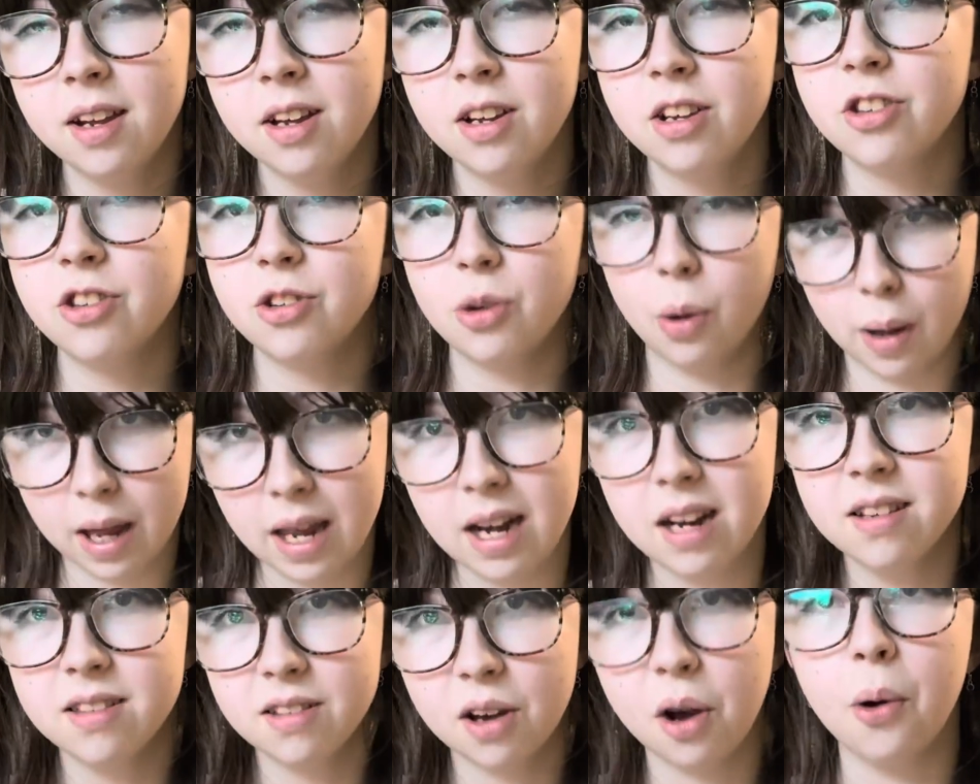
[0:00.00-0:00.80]
So it
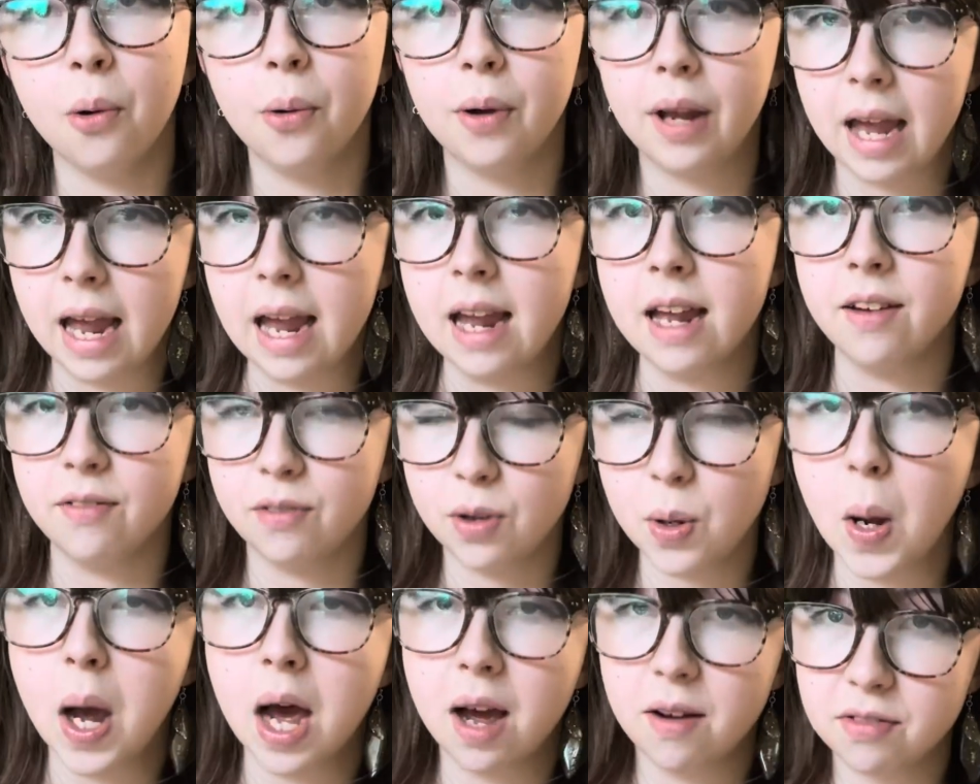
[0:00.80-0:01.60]
is okay if
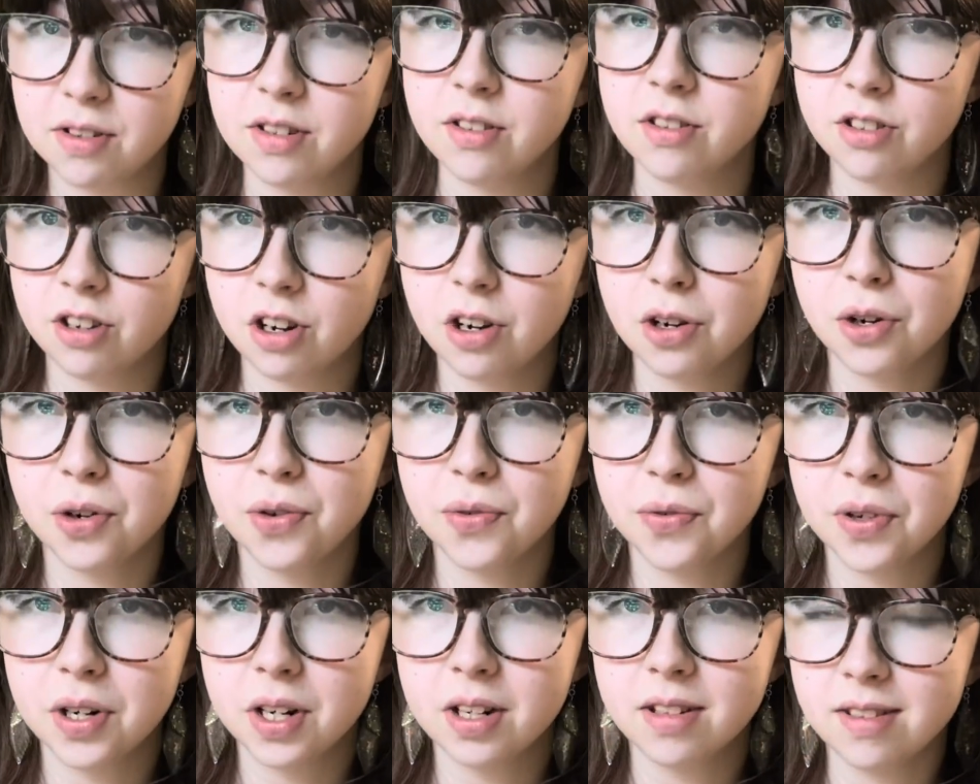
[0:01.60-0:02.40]
you have to start
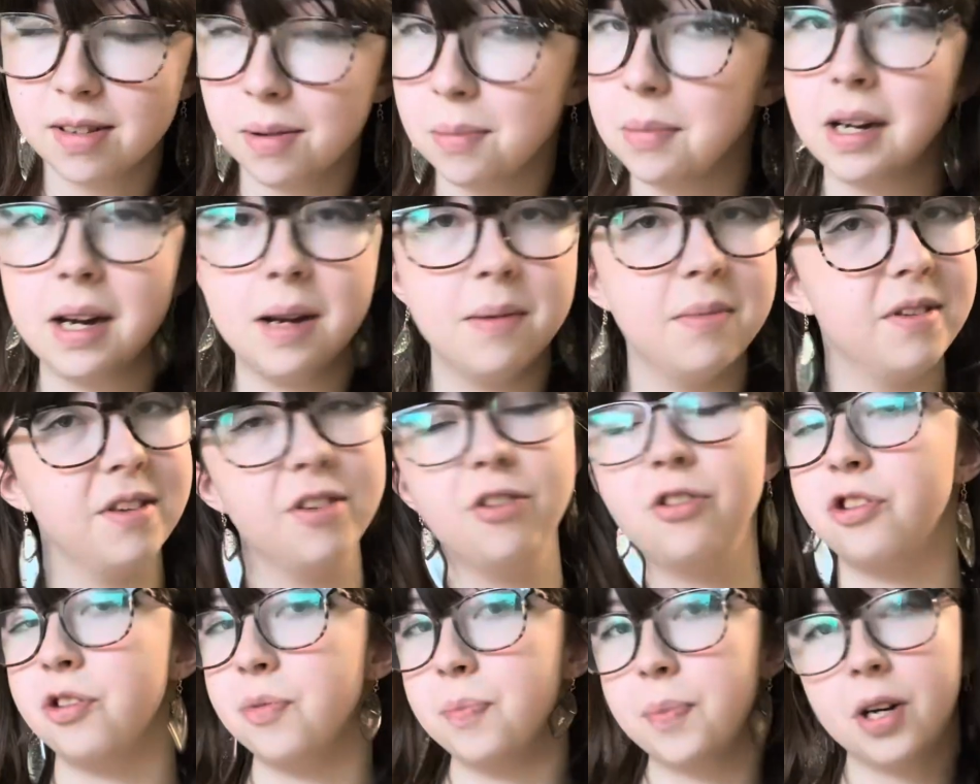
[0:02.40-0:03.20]
over. Sometimes it's
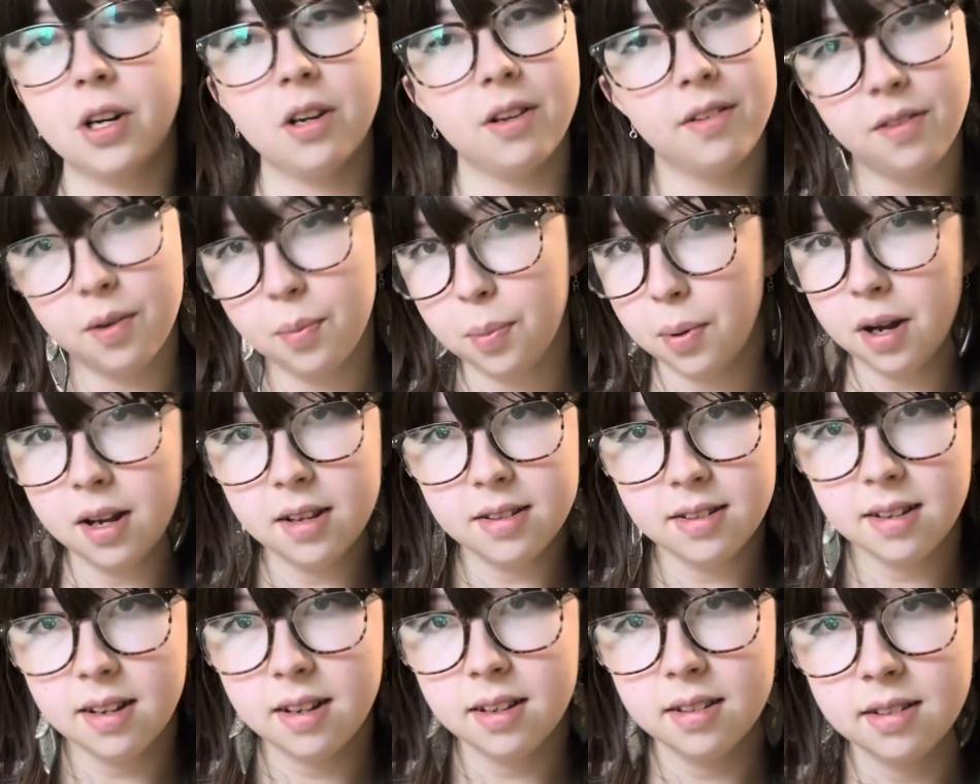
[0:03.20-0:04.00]
just part of the
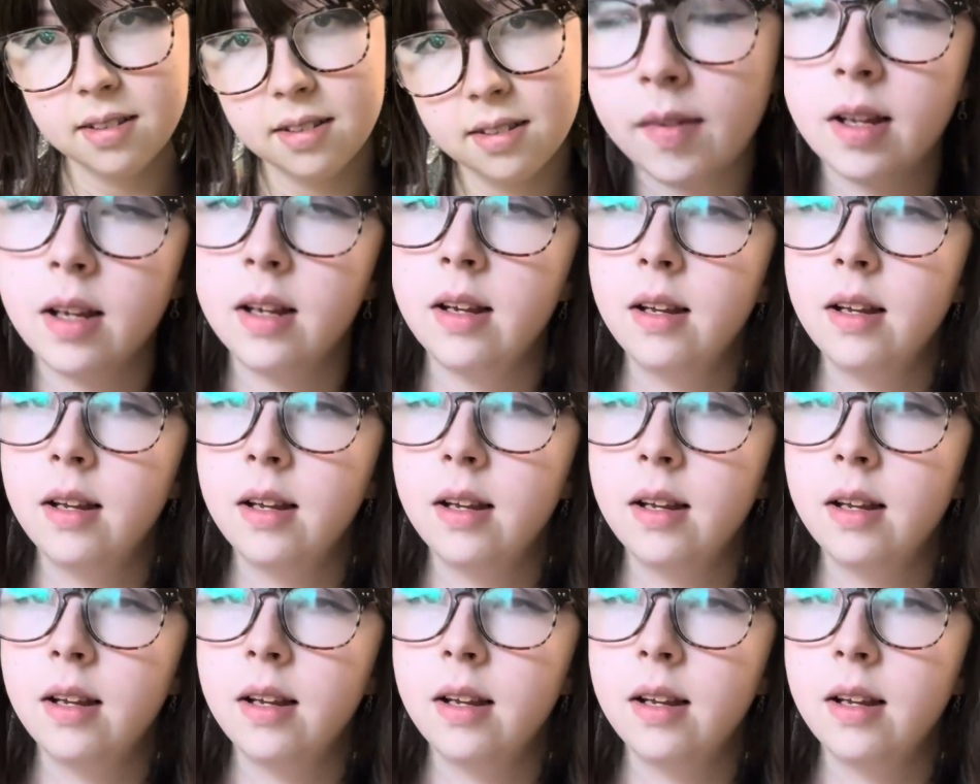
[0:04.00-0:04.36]
process.